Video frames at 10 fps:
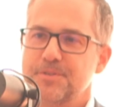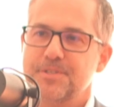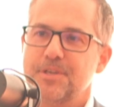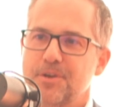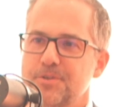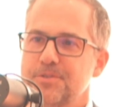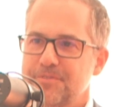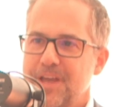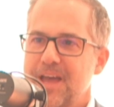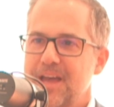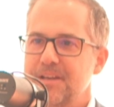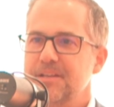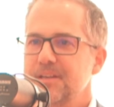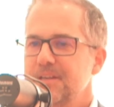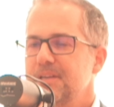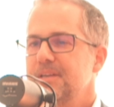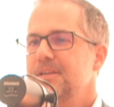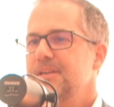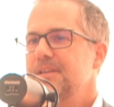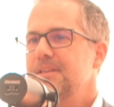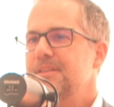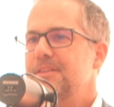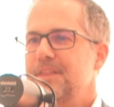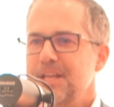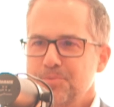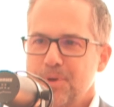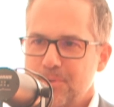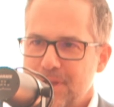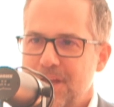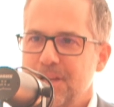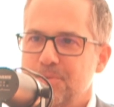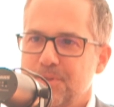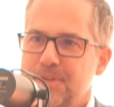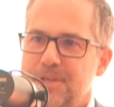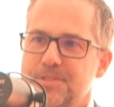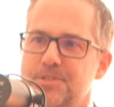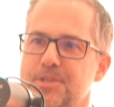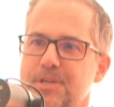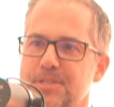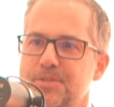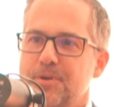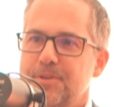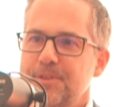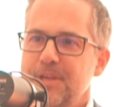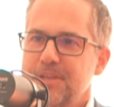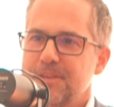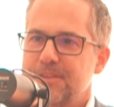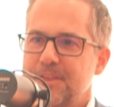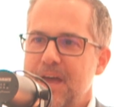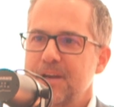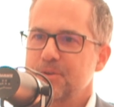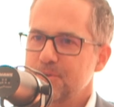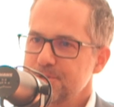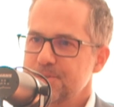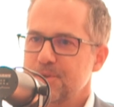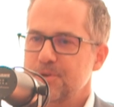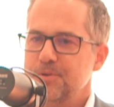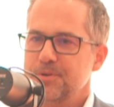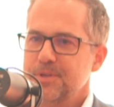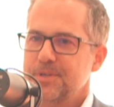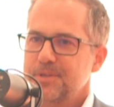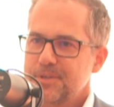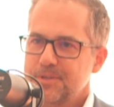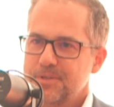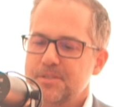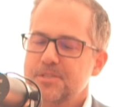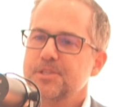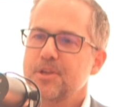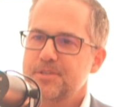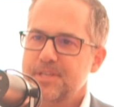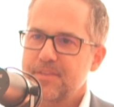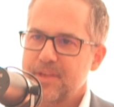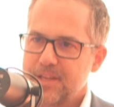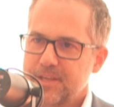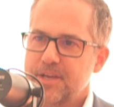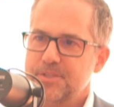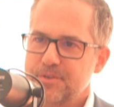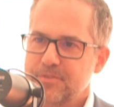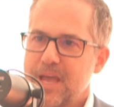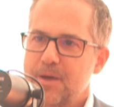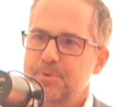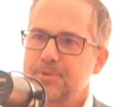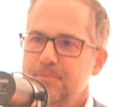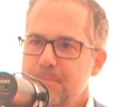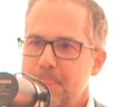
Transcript: CEOs have had, that's where we're heading with ESG. So I think that also slows down the allocation of capital.